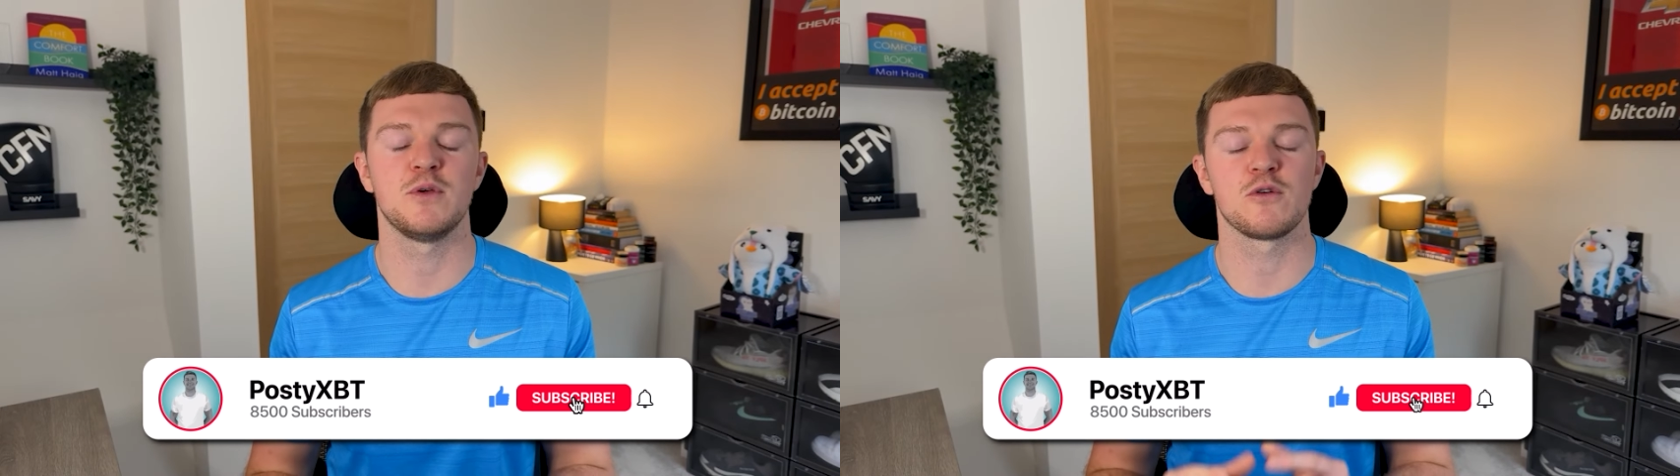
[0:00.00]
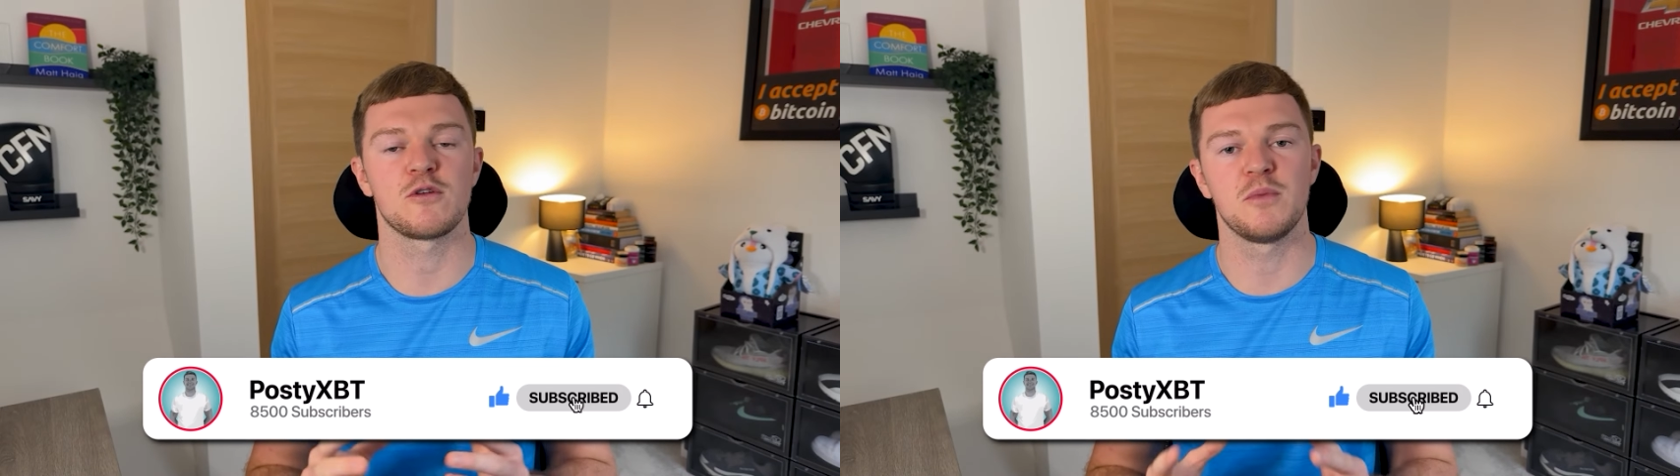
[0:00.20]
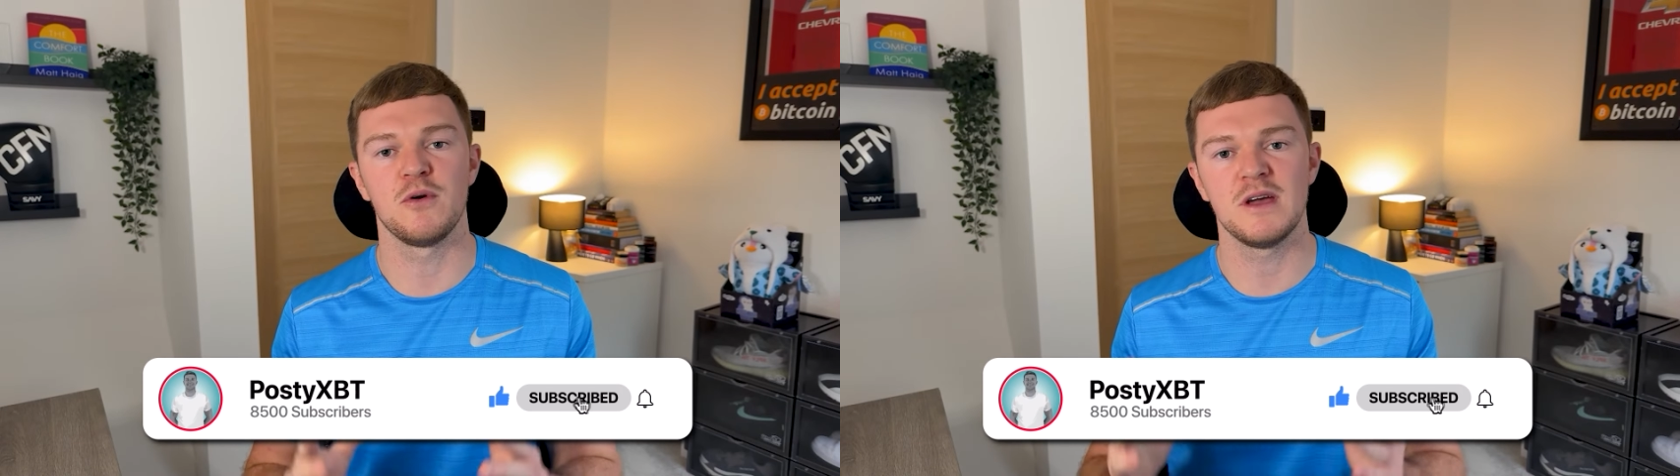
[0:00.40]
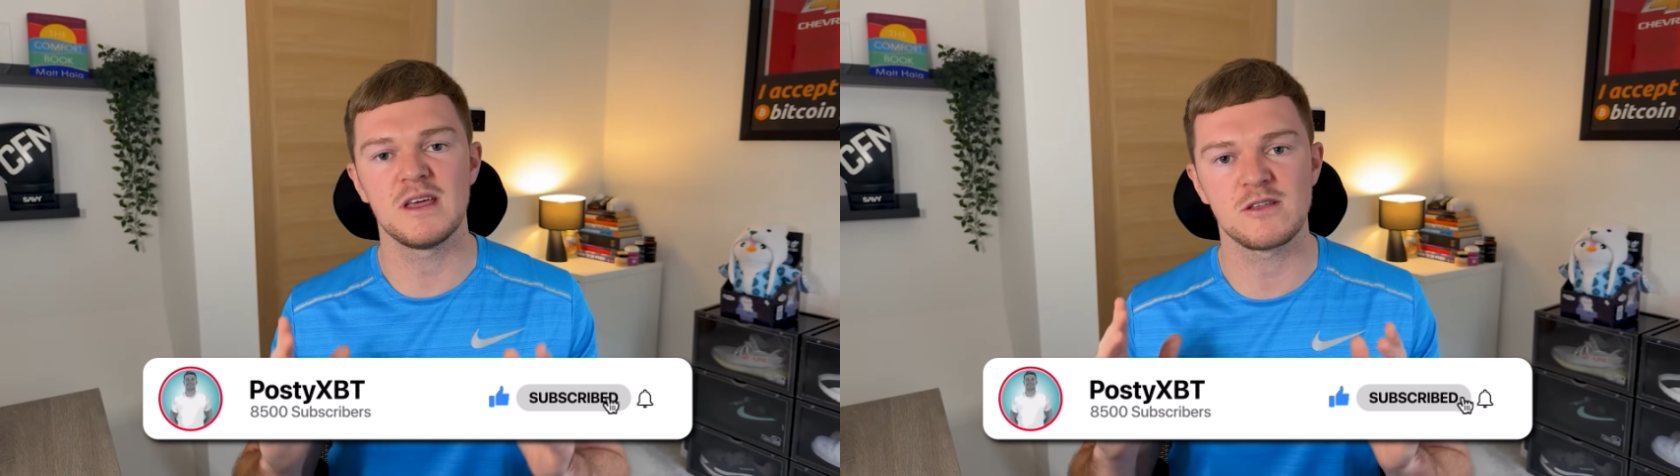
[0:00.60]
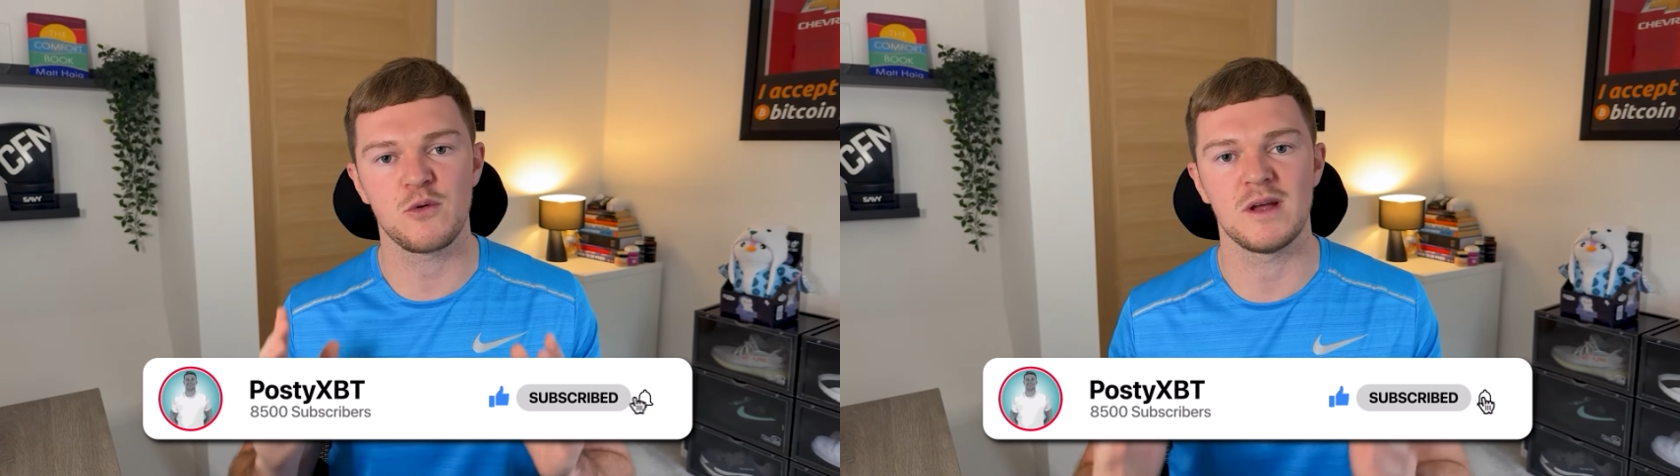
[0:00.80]
Your support
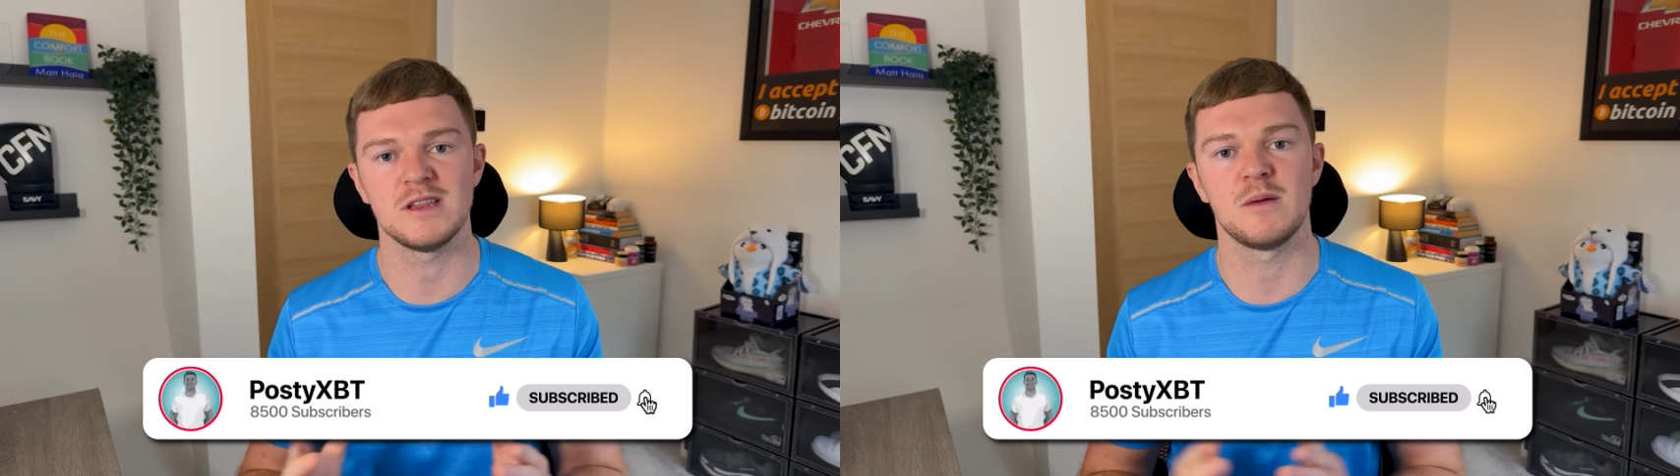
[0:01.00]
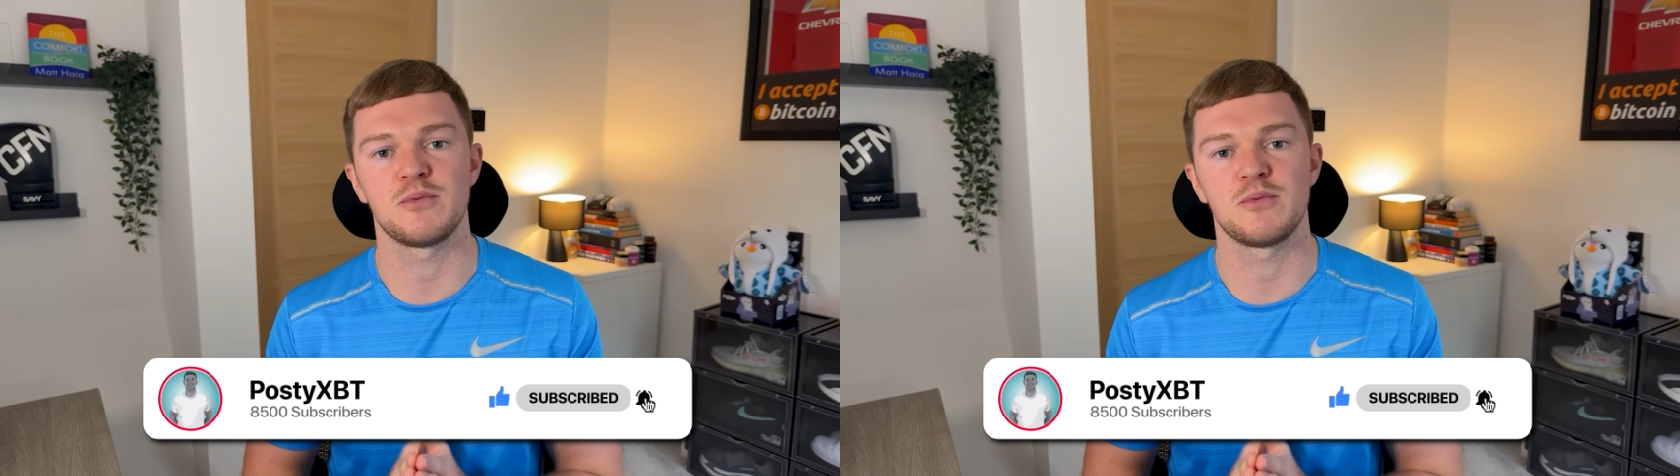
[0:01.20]
is greatly